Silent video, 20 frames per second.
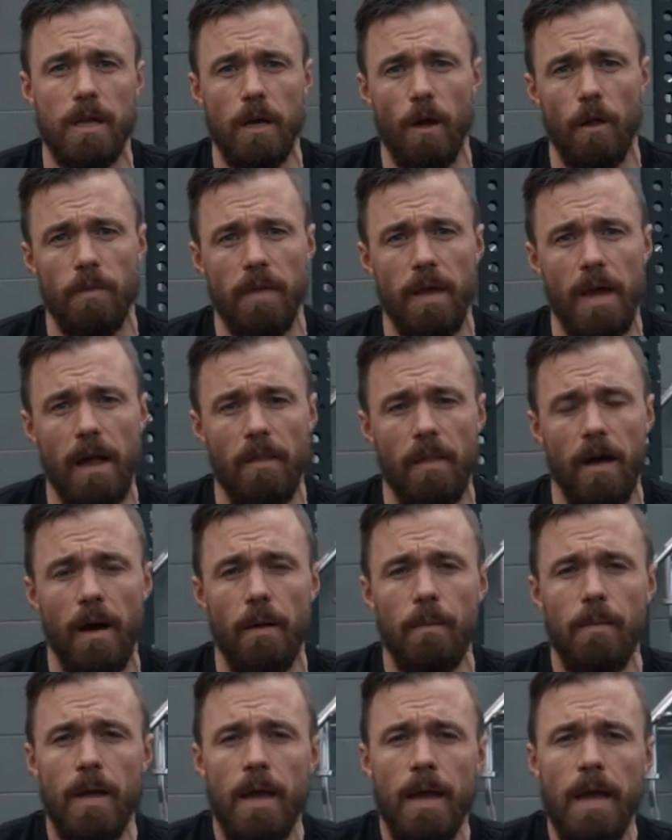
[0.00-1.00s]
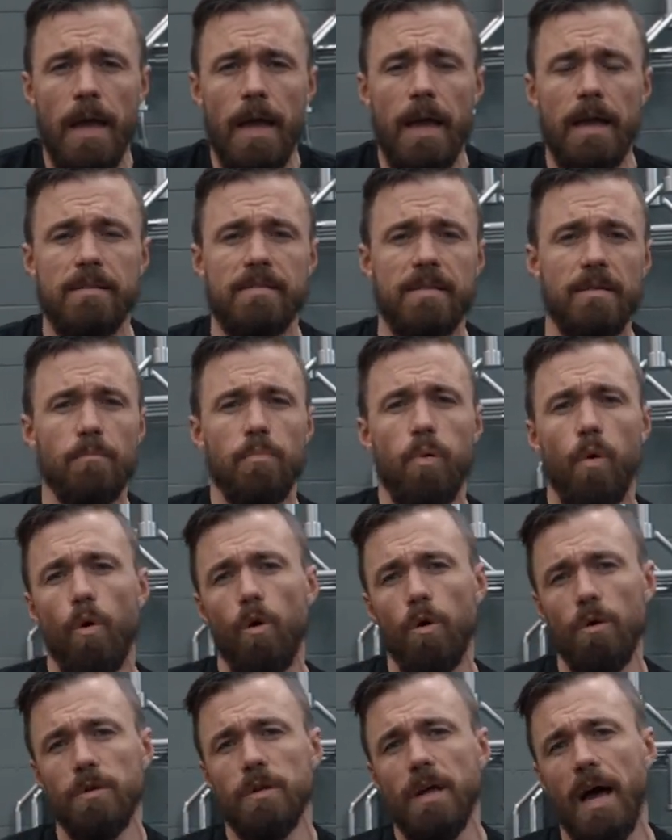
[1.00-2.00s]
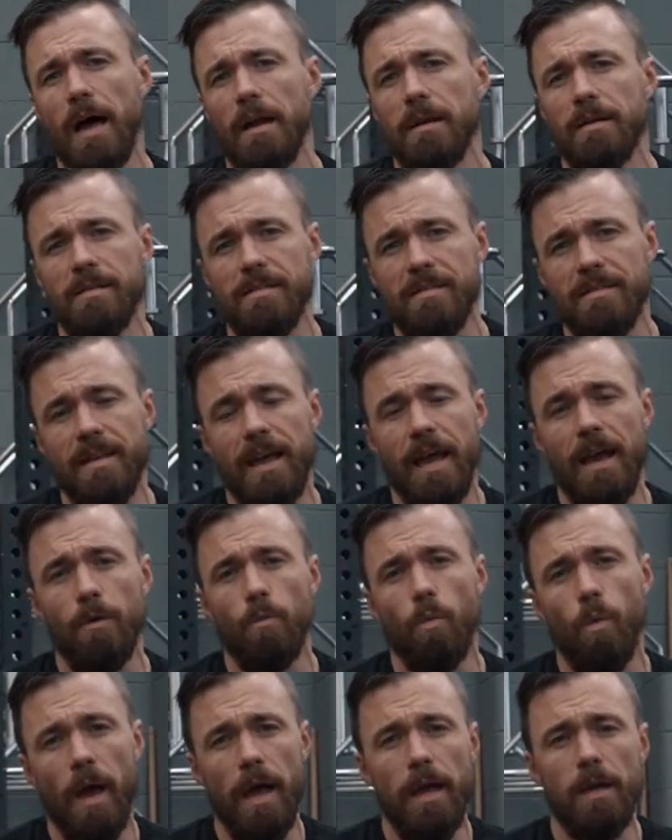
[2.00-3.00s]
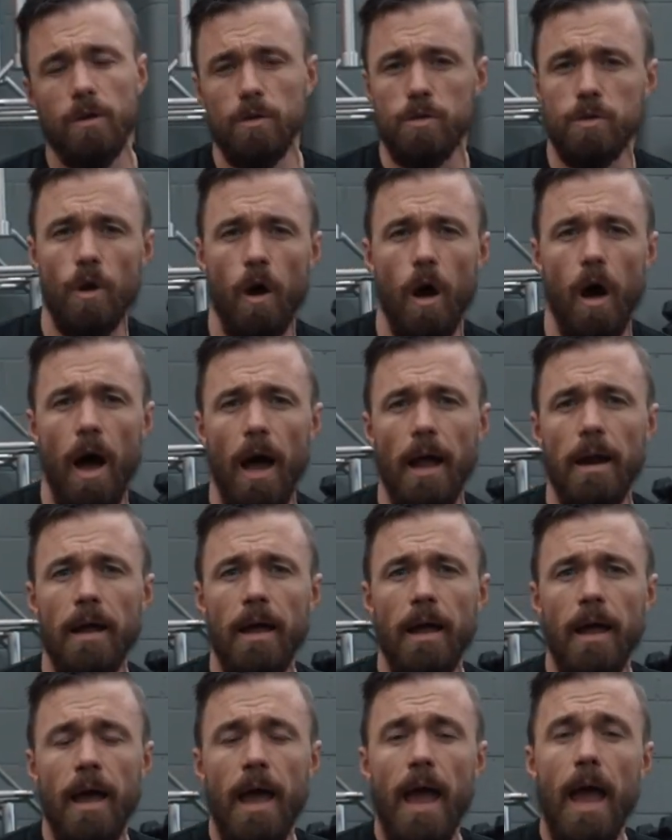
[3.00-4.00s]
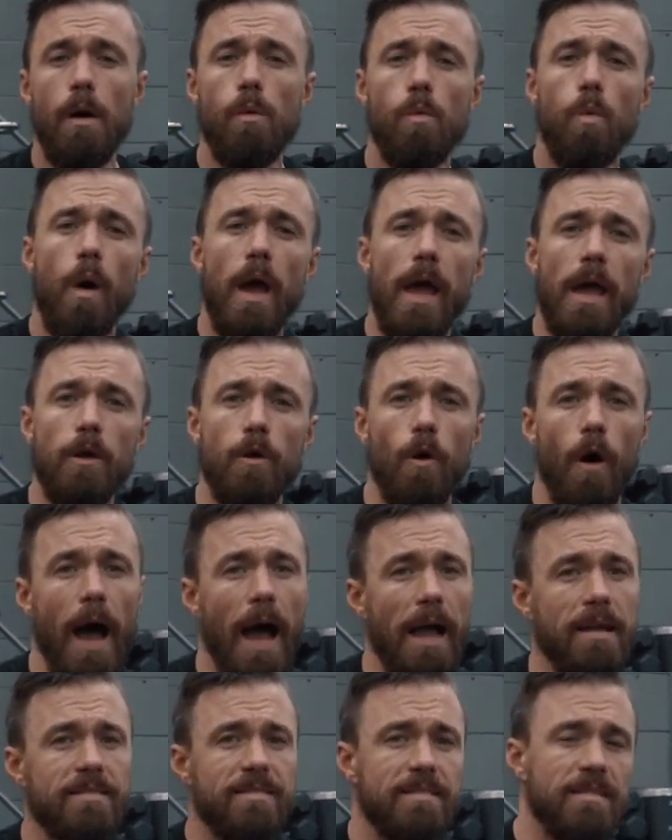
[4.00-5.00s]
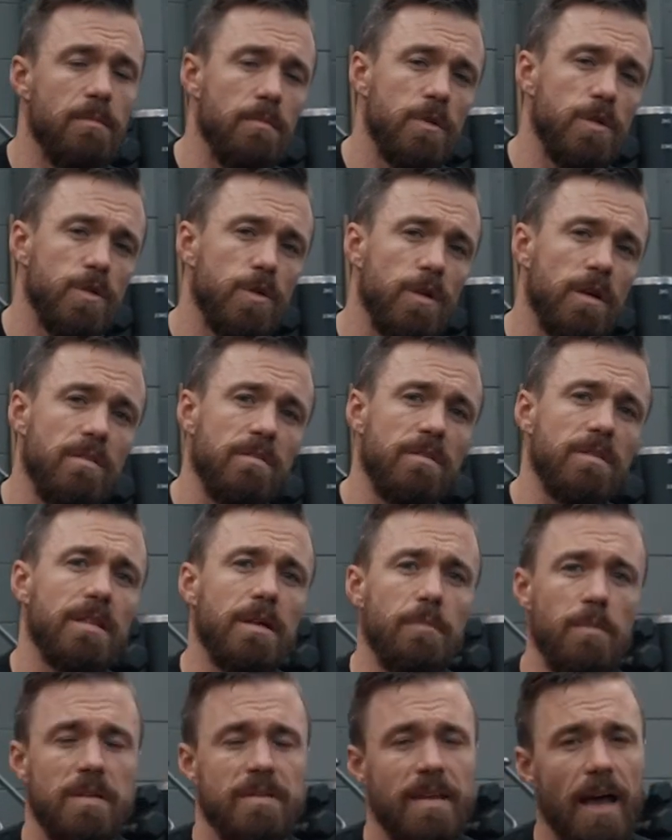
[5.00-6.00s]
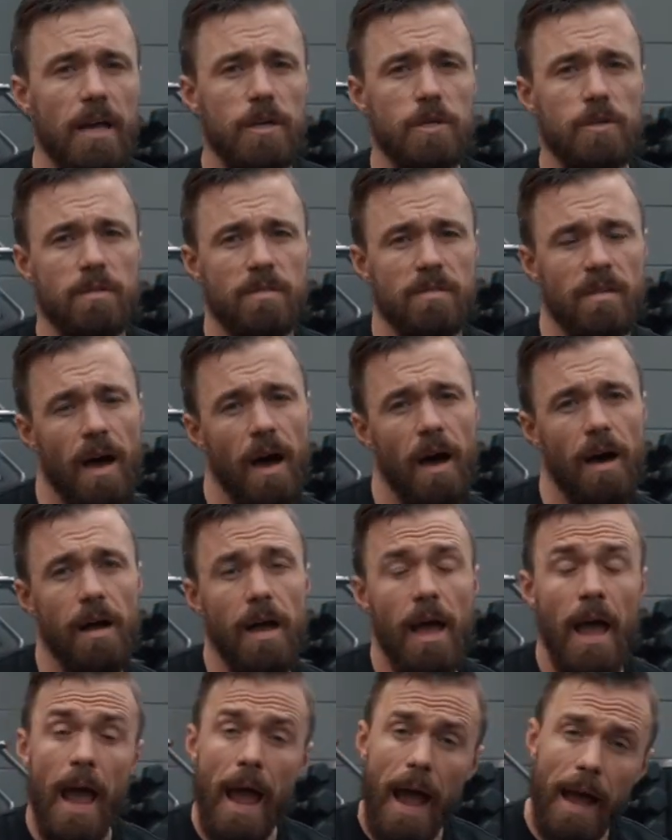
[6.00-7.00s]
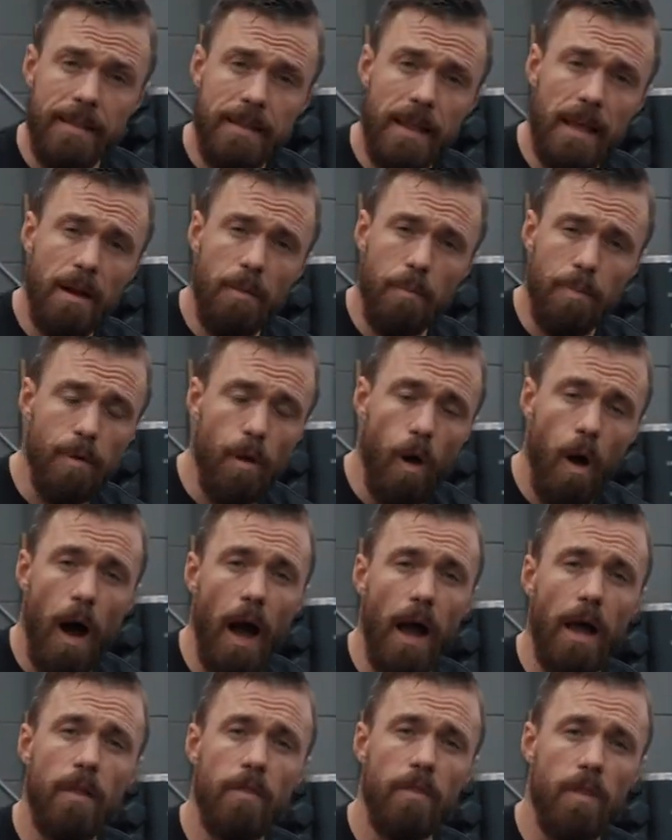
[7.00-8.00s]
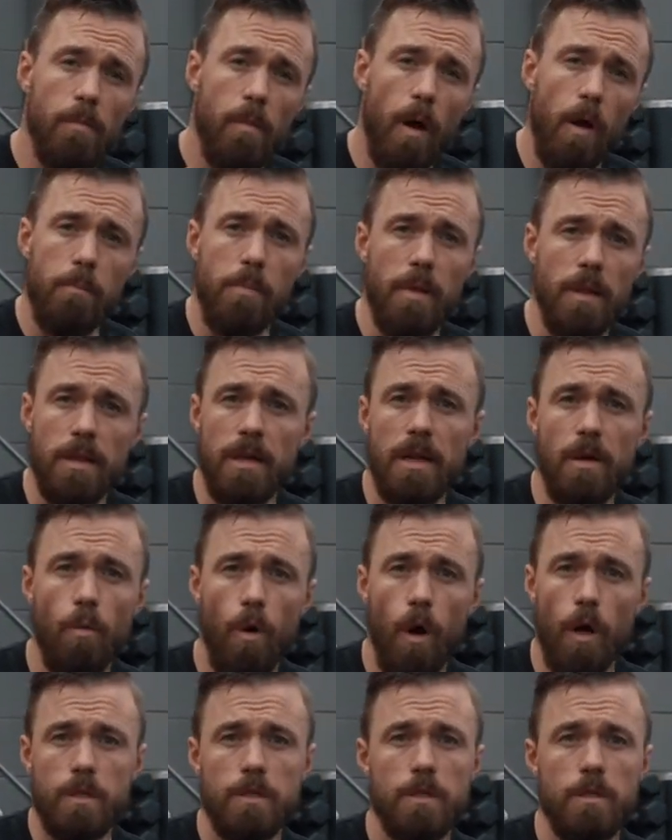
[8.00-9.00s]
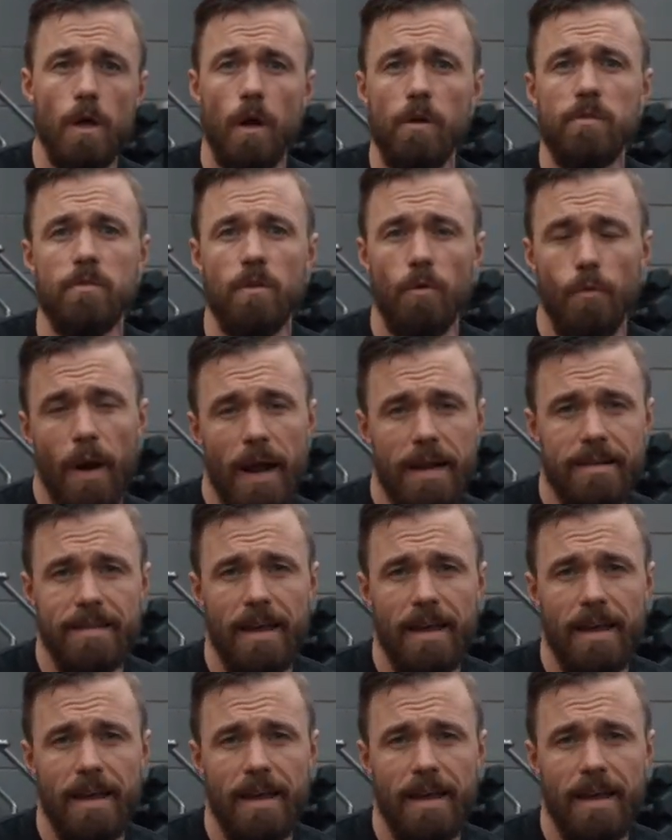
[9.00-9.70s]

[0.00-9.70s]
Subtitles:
on the other. It's important to understand where you're tight and where your asymmetries and limitations are, and then apply the mobility work to those direct